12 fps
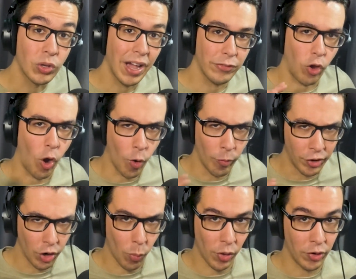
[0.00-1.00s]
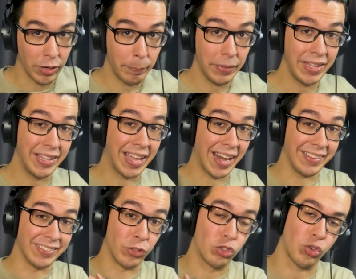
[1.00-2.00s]
guys already know, whether it be getting
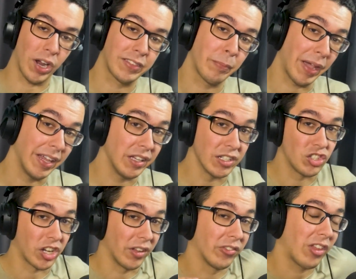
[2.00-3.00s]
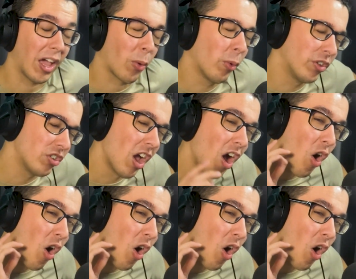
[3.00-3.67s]
distracted by eating a chicken sandwich